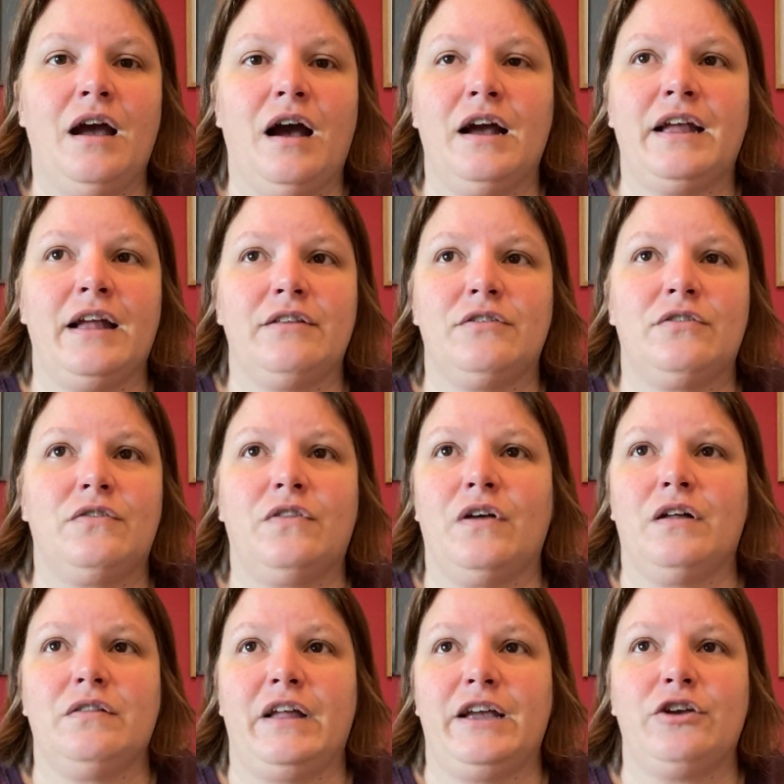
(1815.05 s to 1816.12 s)
against
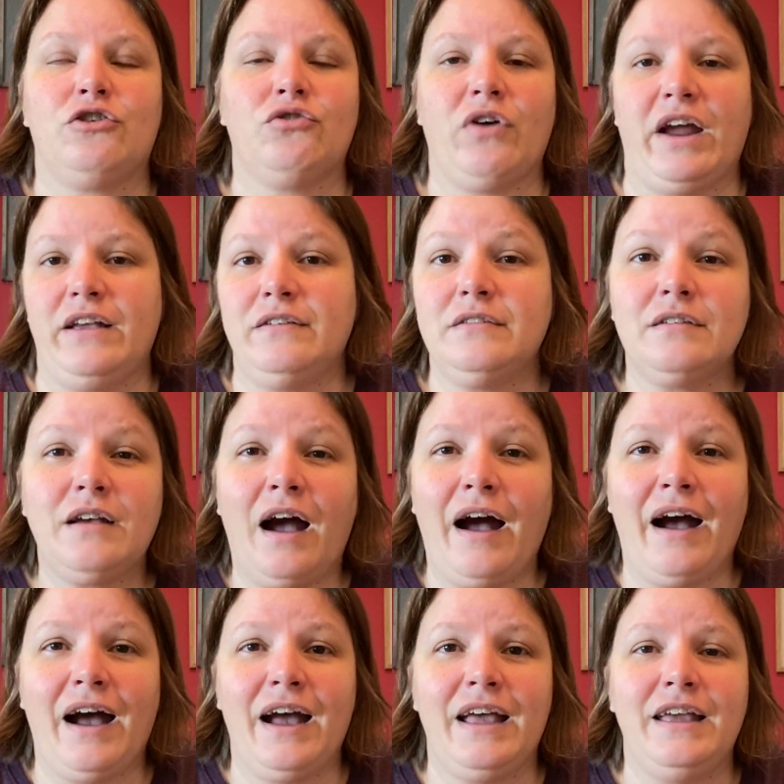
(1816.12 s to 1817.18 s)
the like gray
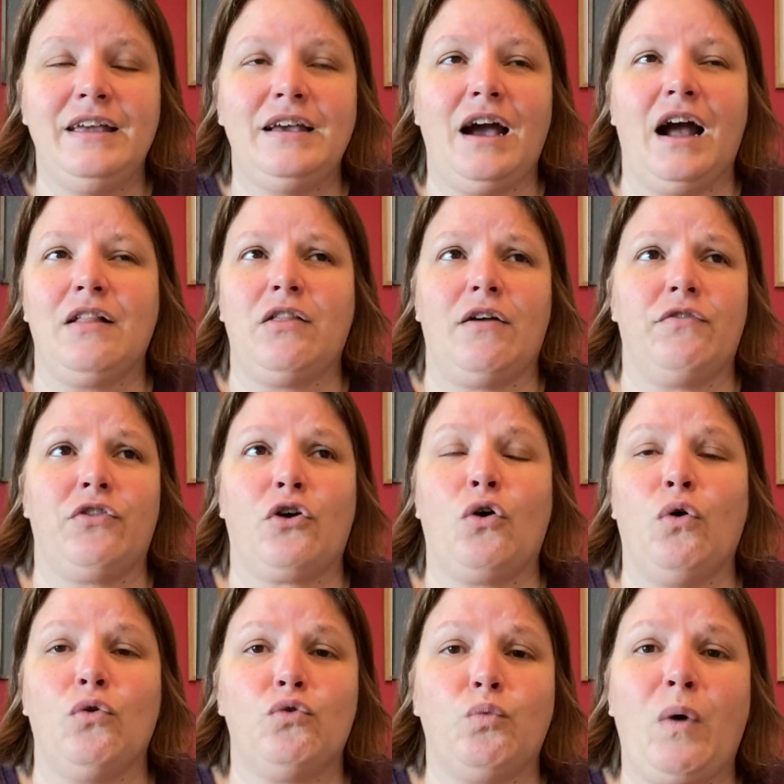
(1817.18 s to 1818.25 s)
sky. I love the
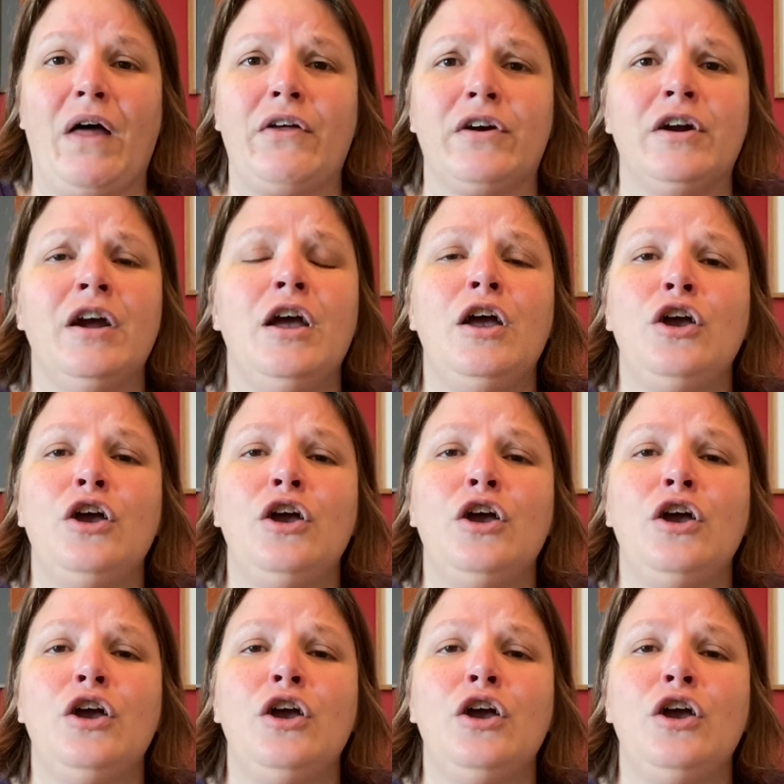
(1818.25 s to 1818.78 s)
cold weather.